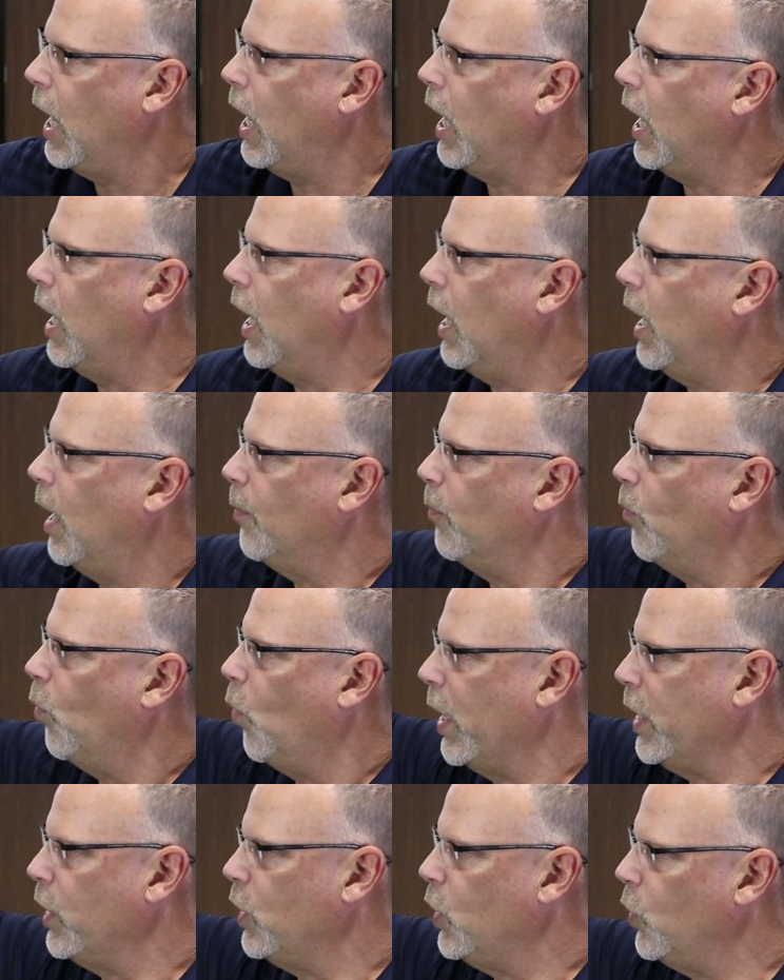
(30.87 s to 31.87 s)
Um,
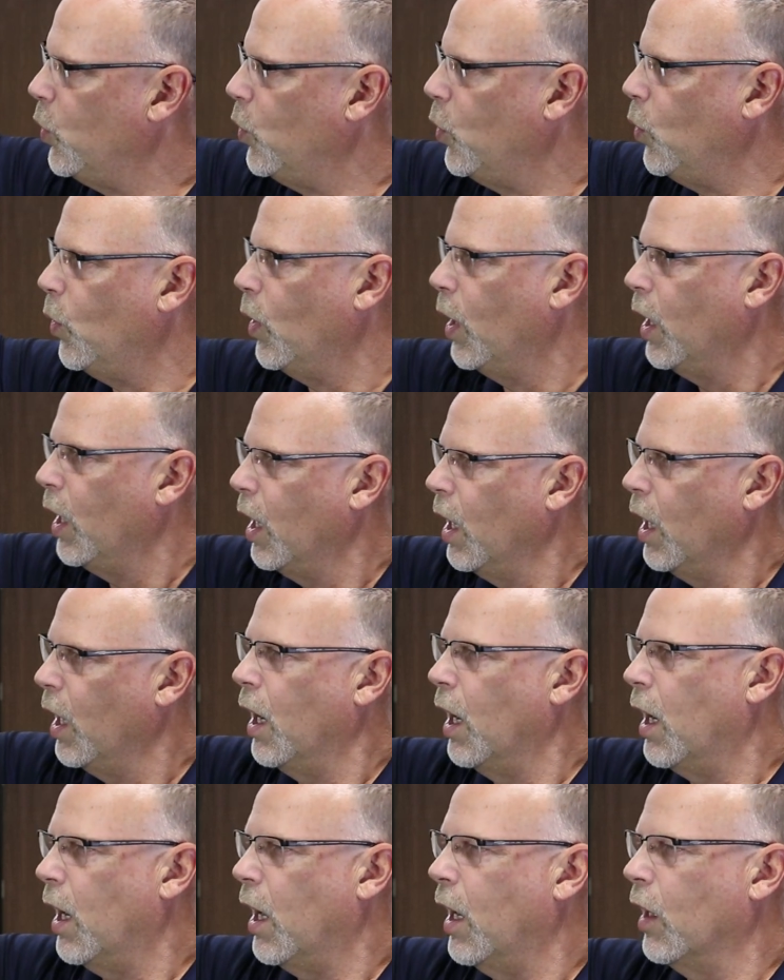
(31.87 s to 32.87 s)
when you
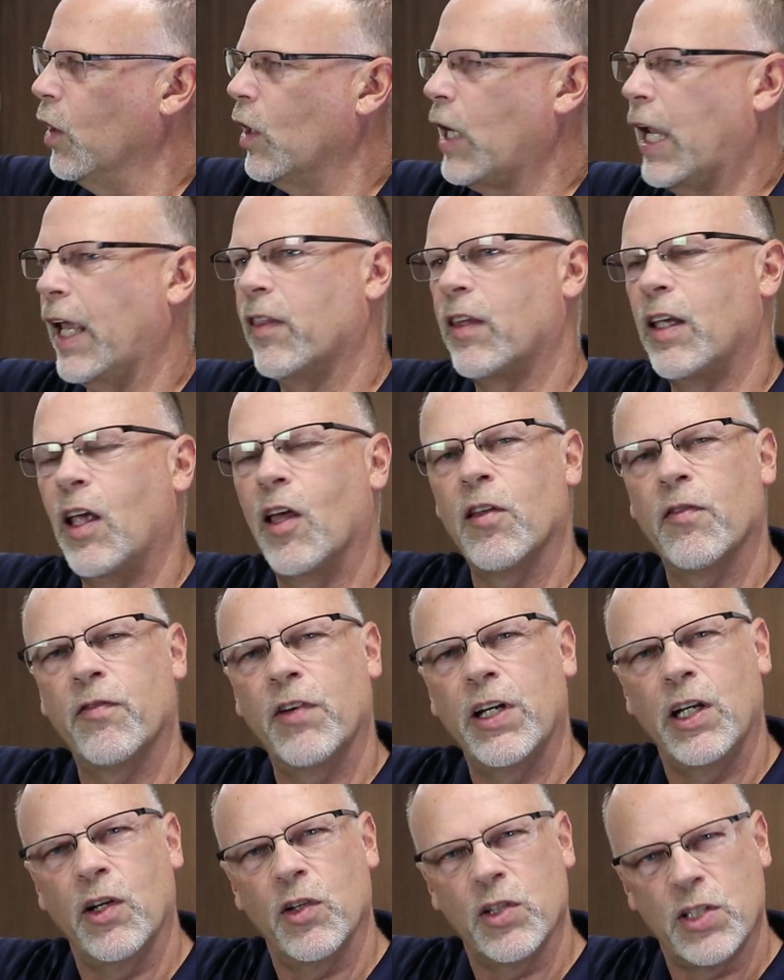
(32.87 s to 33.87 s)
uh, look at the other
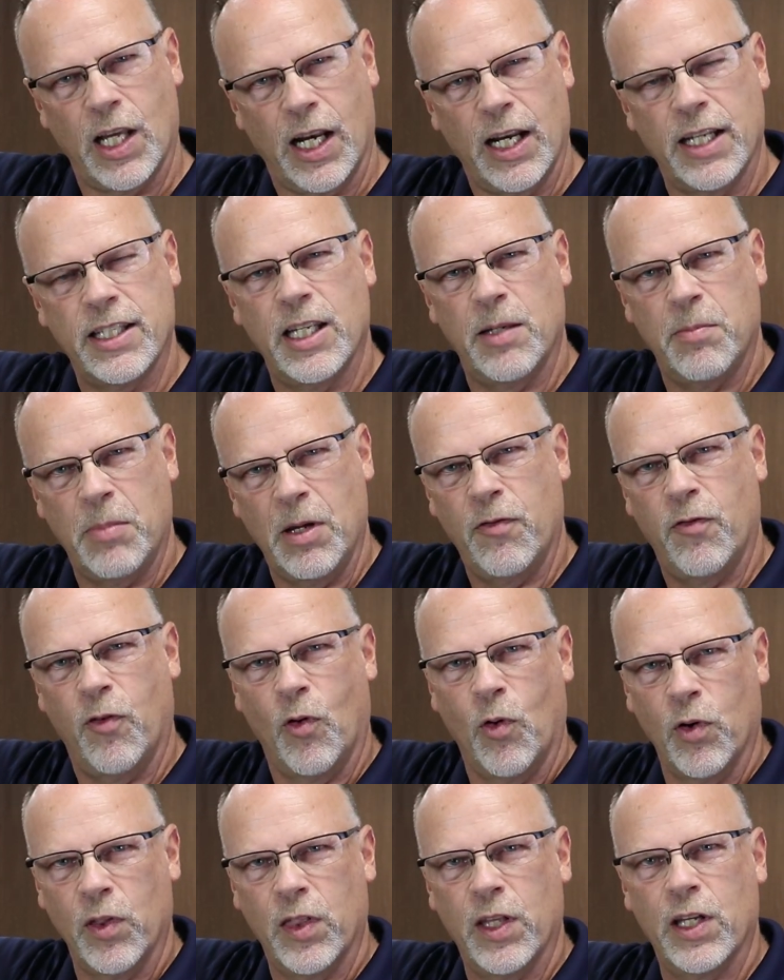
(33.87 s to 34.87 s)
videos that I did
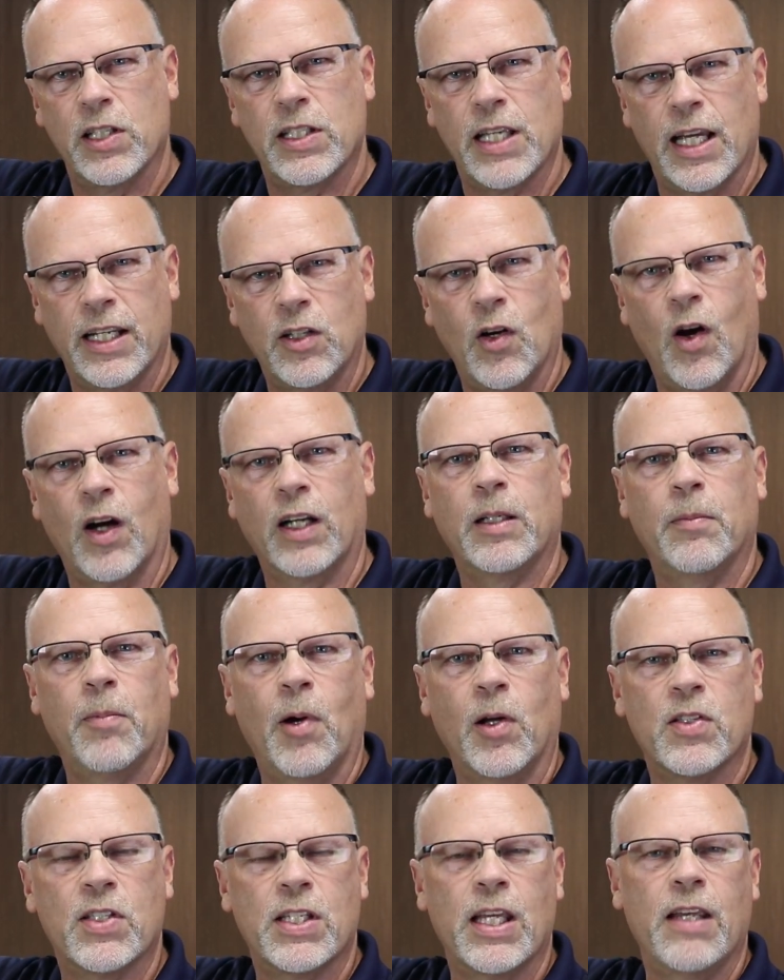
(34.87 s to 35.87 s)
before this, I talked
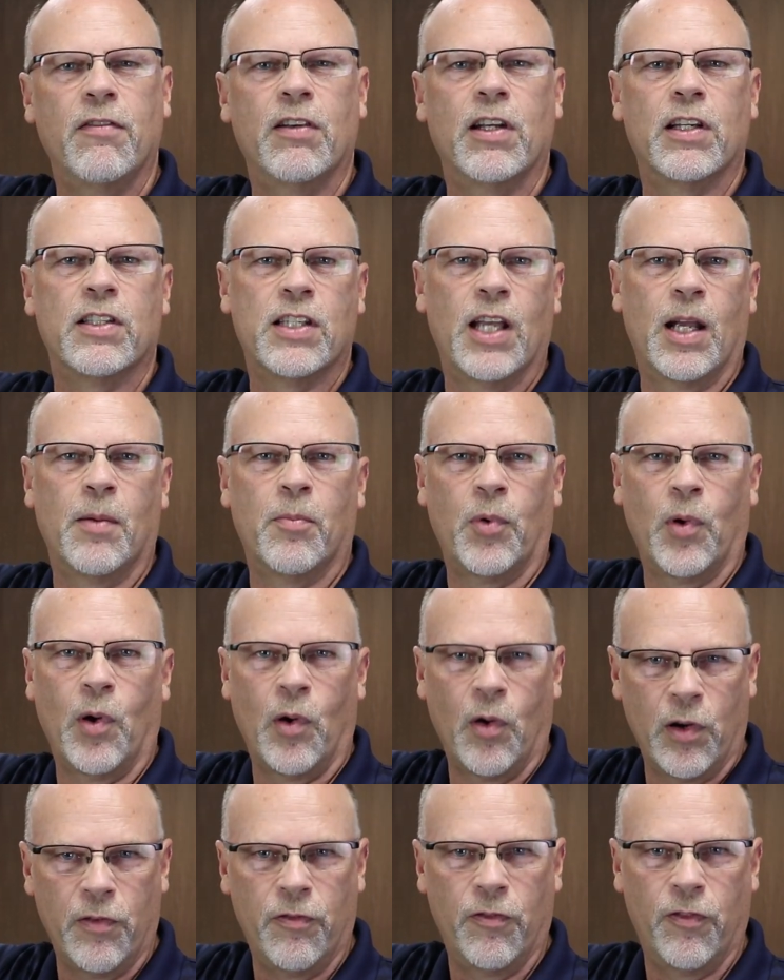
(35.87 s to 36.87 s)
about saving a
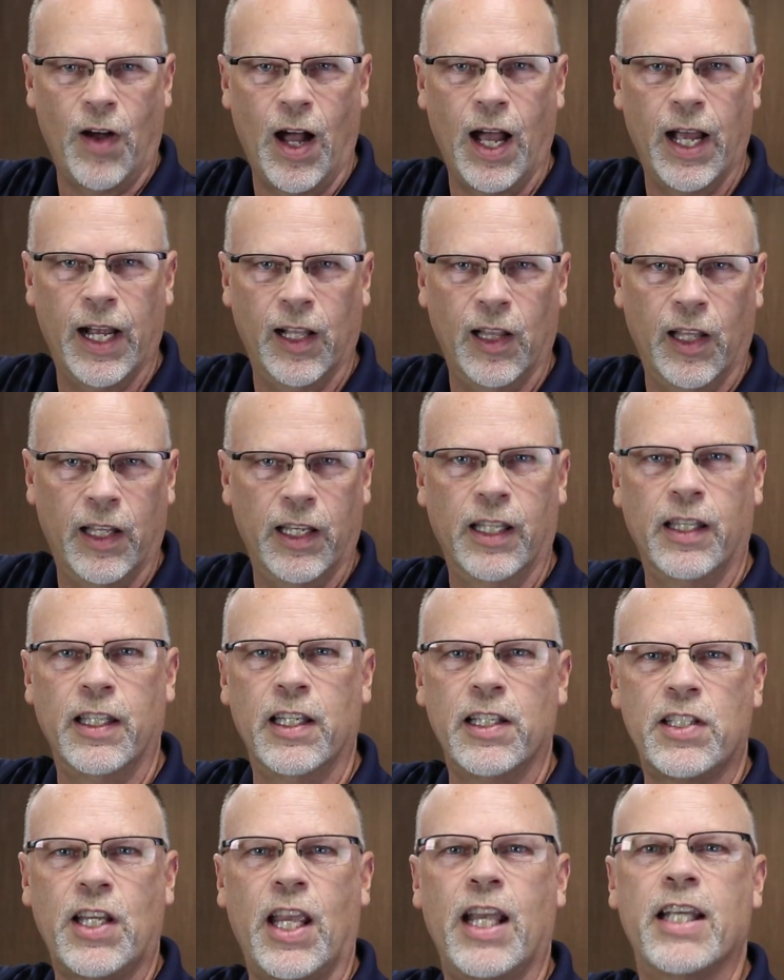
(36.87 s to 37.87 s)
temporary file. And in
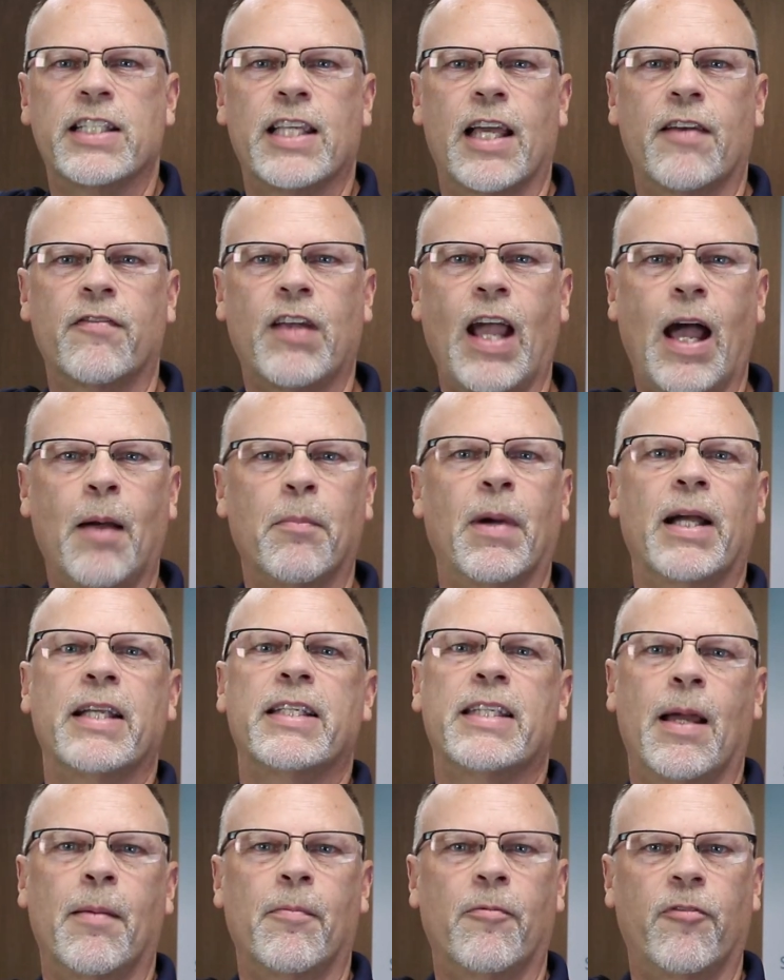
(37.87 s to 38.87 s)
this case, I've got my
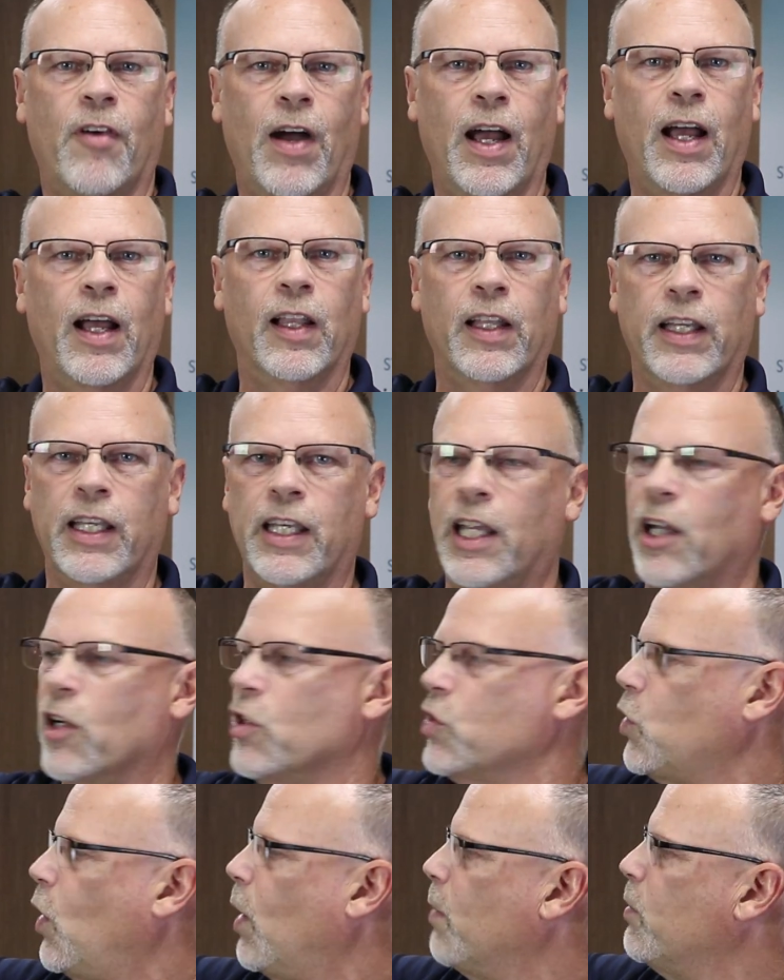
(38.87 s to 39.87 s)
temp file in
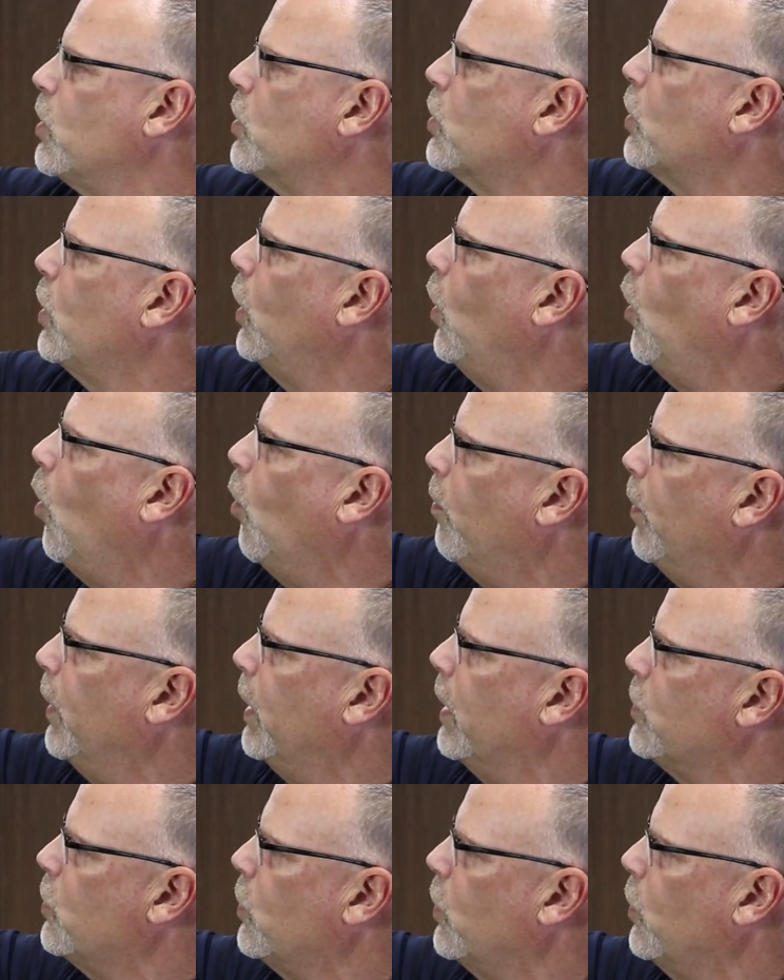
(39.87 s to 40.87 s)
here, so I'm just gonna
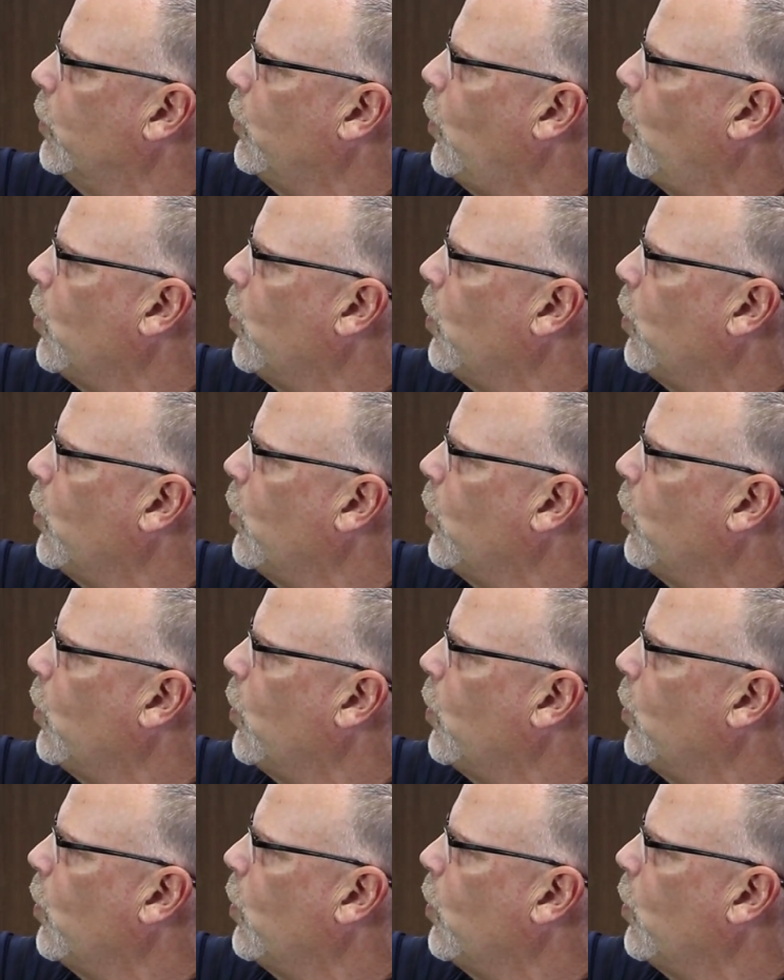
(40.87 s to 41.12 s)
open it. So you'll